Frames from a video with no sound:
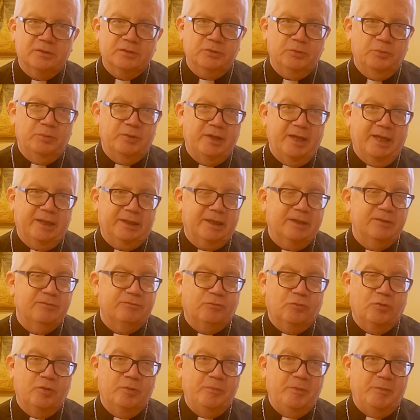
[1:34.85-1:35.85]
who would not
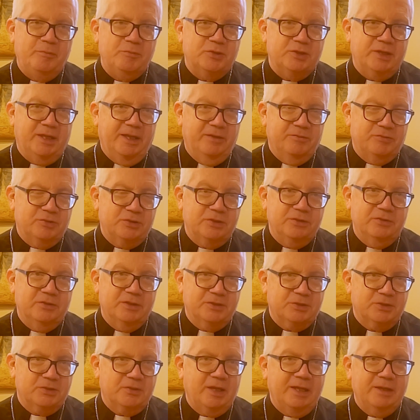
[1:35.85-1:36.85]
conform themselves to the
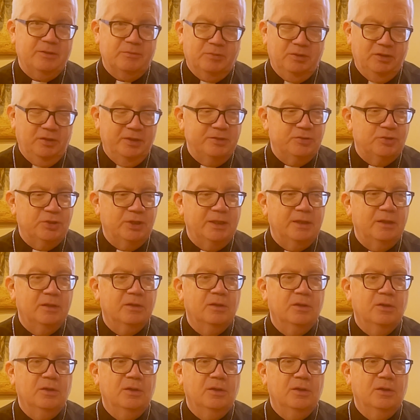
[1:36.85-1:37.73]
state religion,